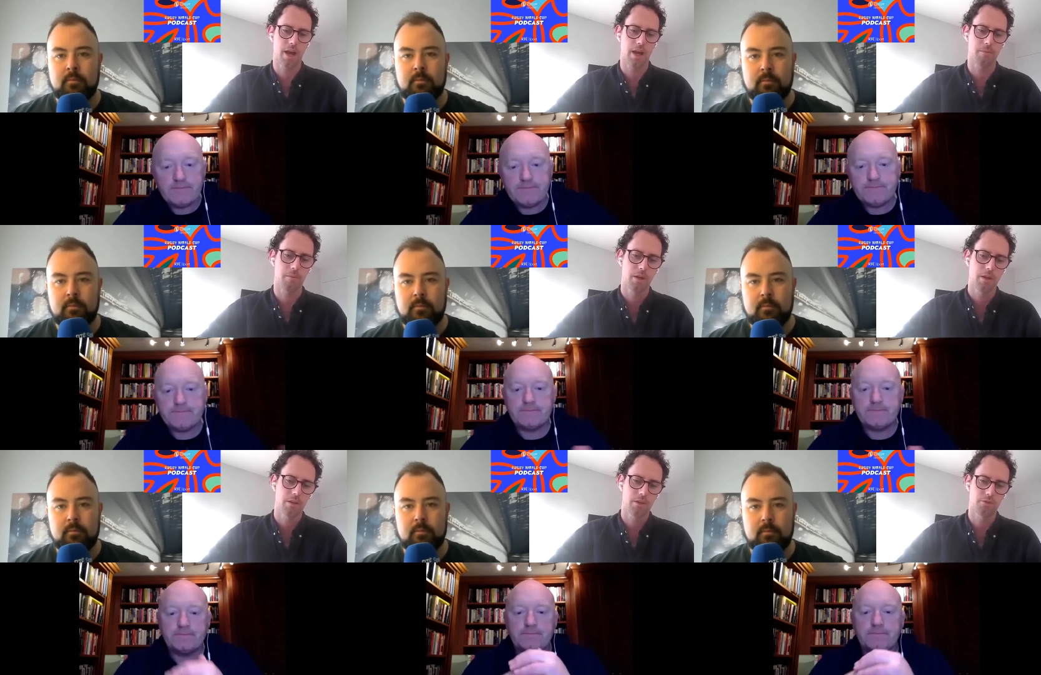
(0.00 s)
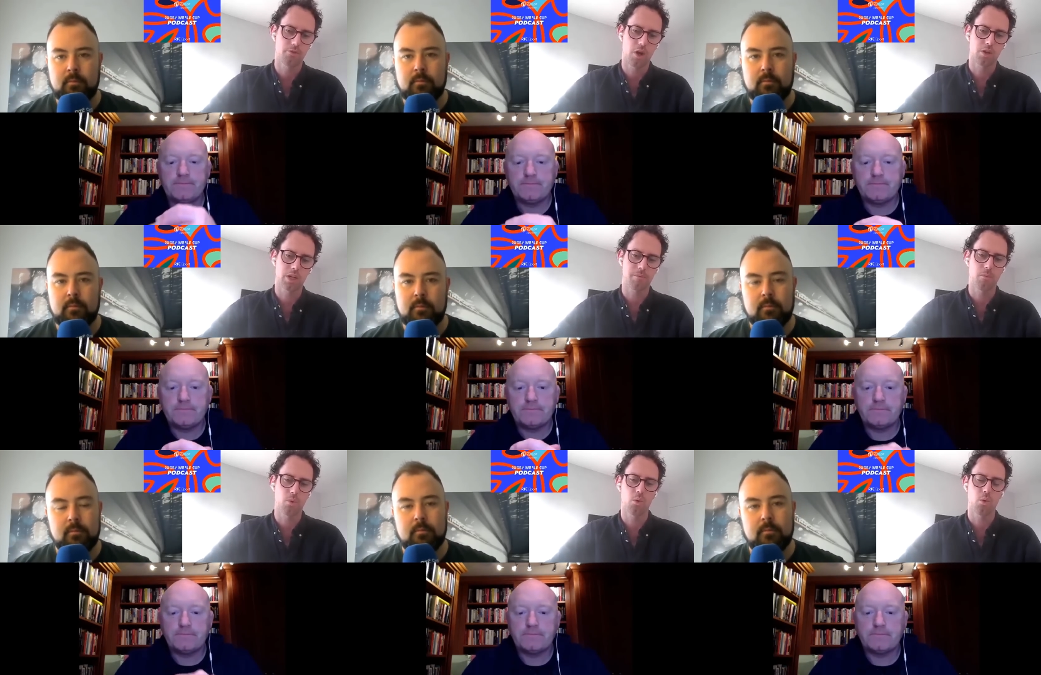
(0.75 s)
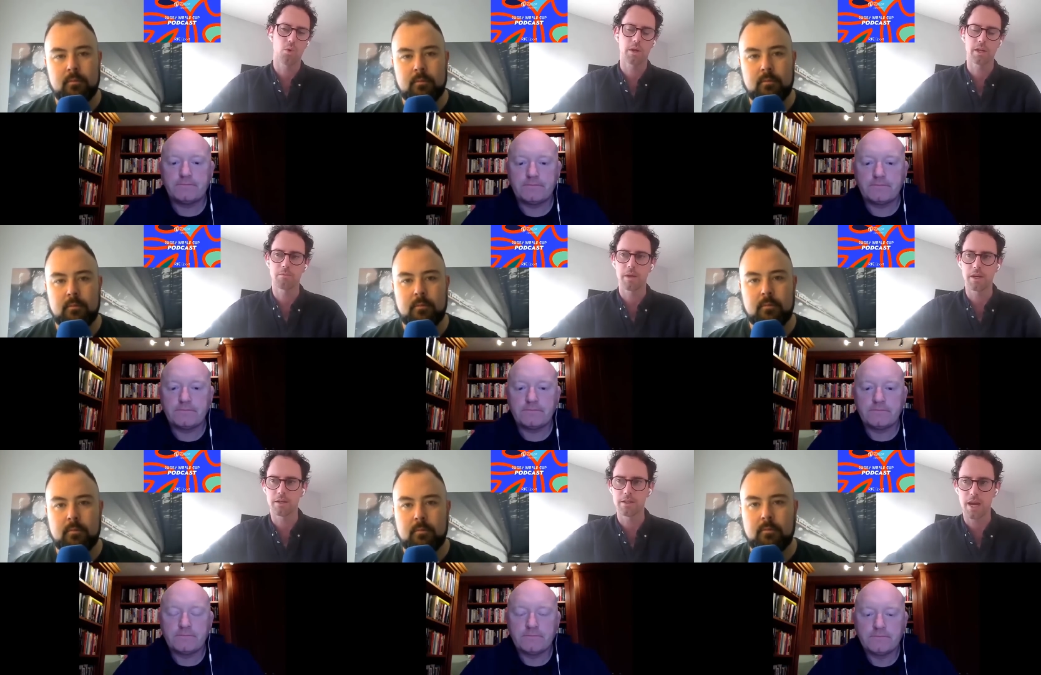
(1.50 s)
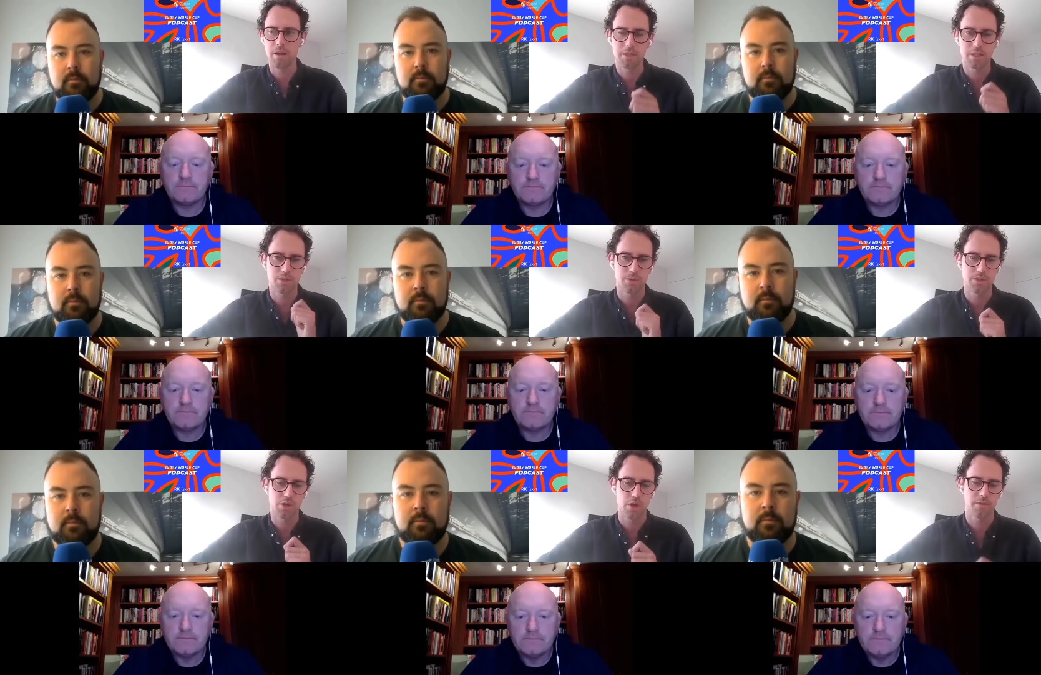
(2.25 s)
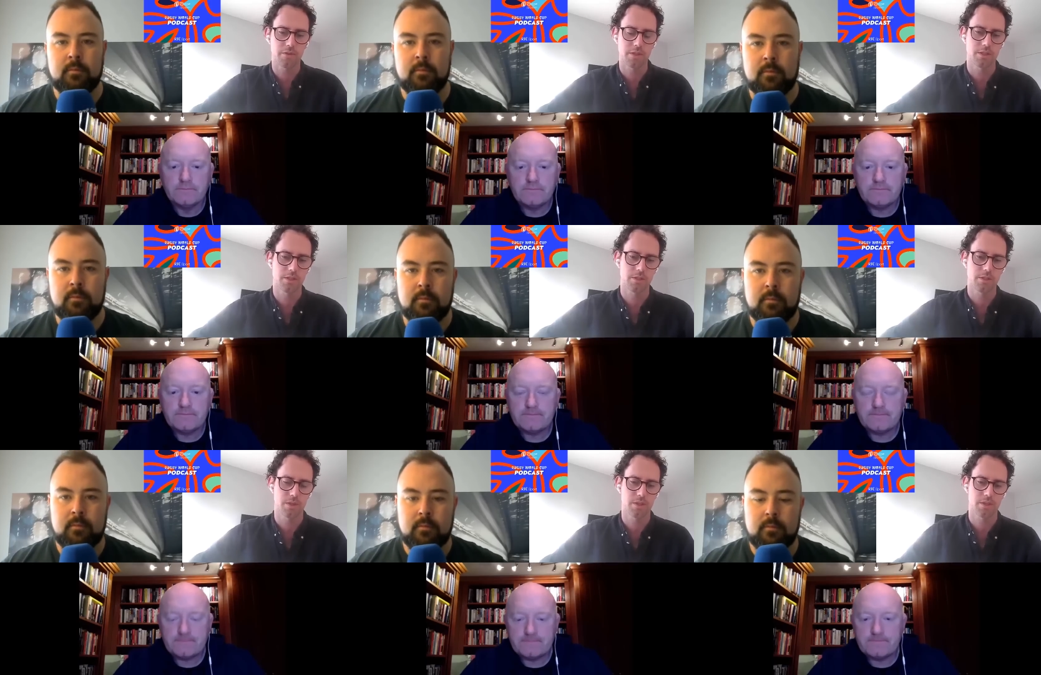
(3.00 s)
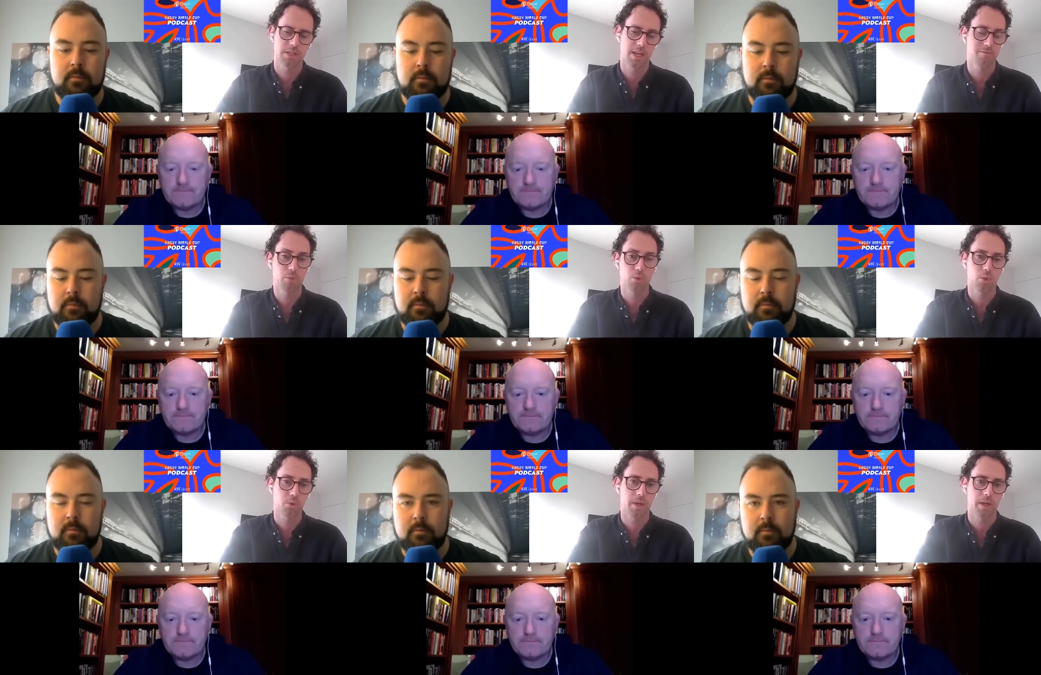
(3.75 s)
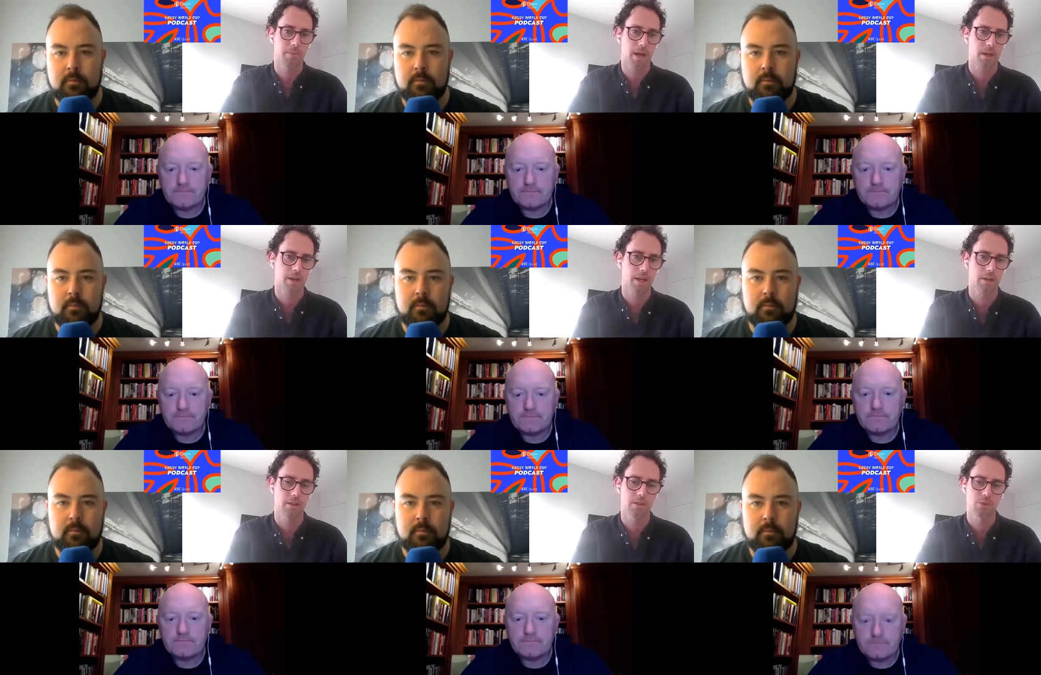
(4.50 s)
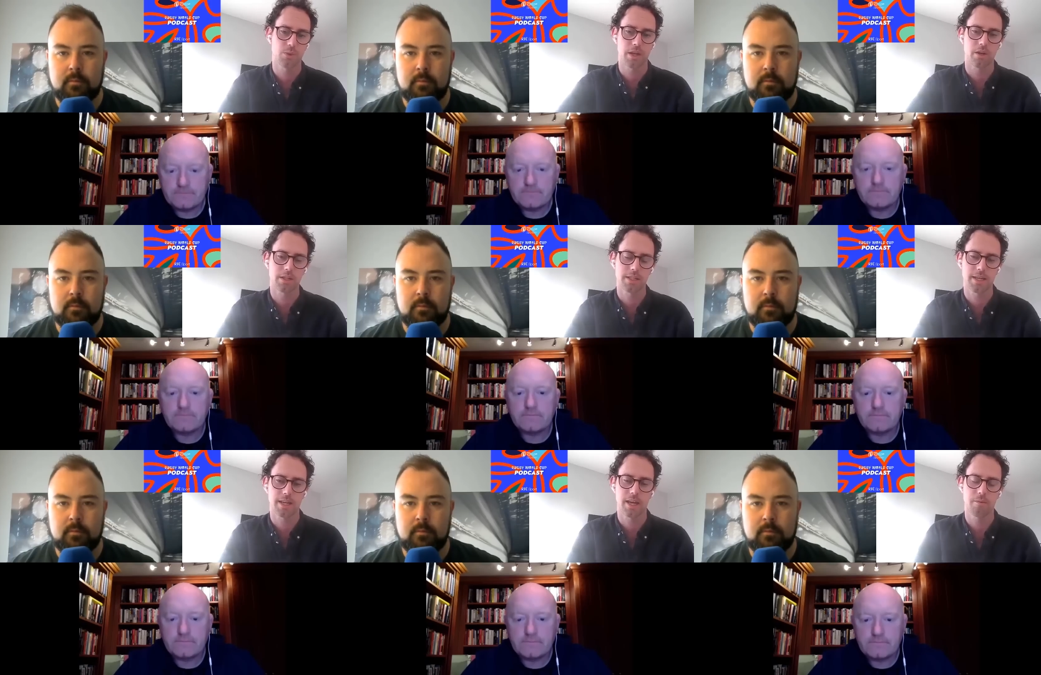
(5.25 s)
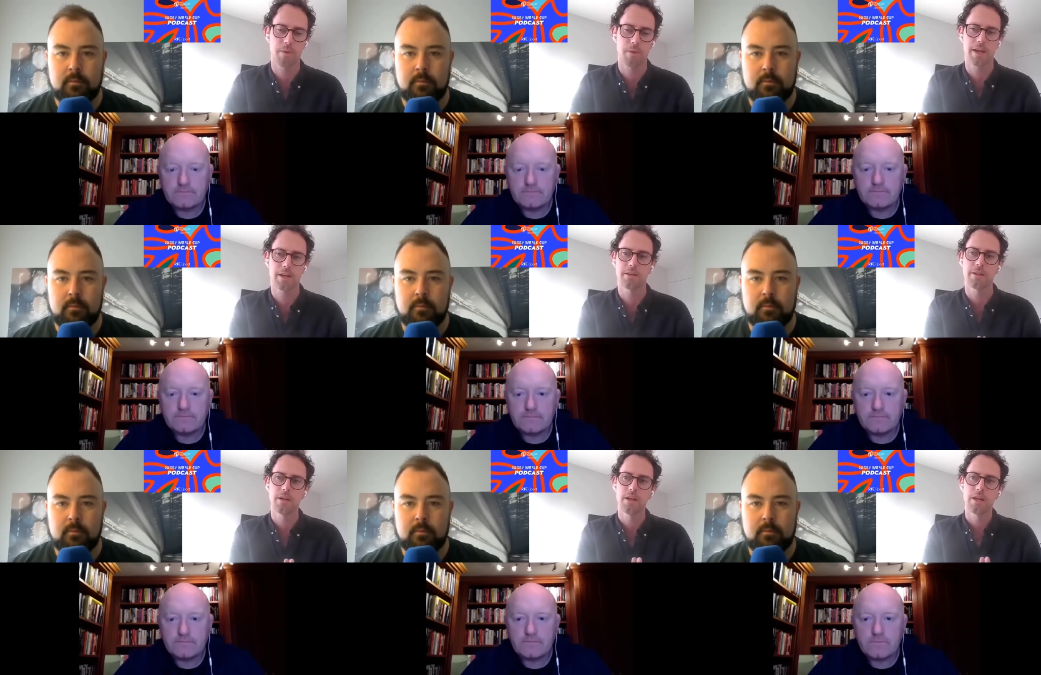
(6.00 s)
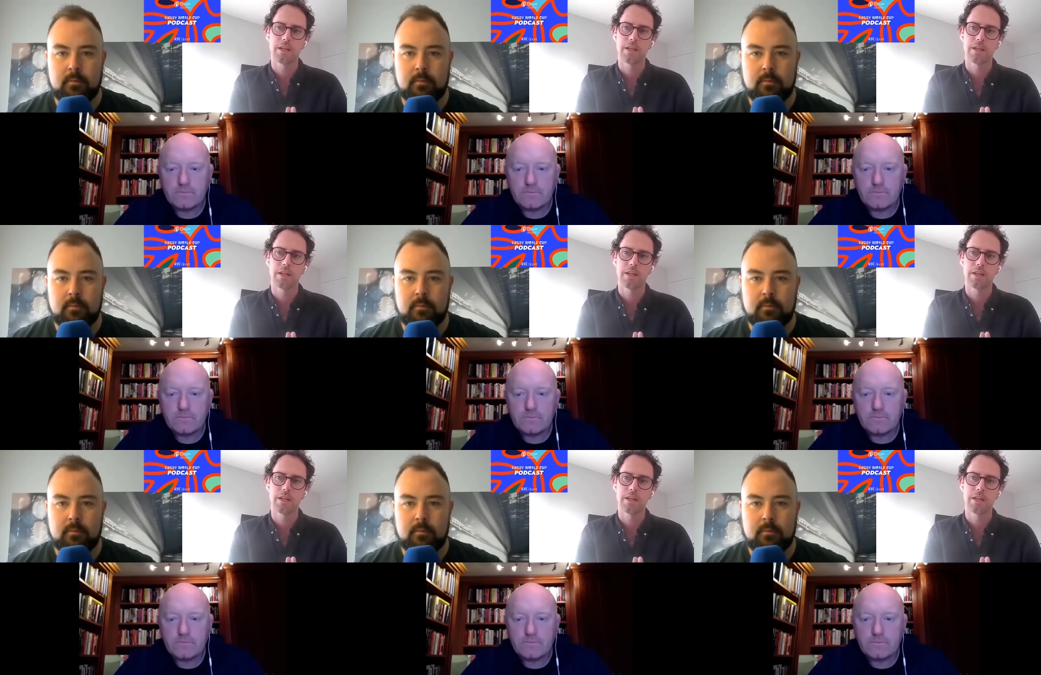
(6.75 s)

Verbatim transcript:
Speaker 1: Um, The rolling more, he'd been tapped into his services with Steve Borthwick back ahead of the twenty nineteen campaign. And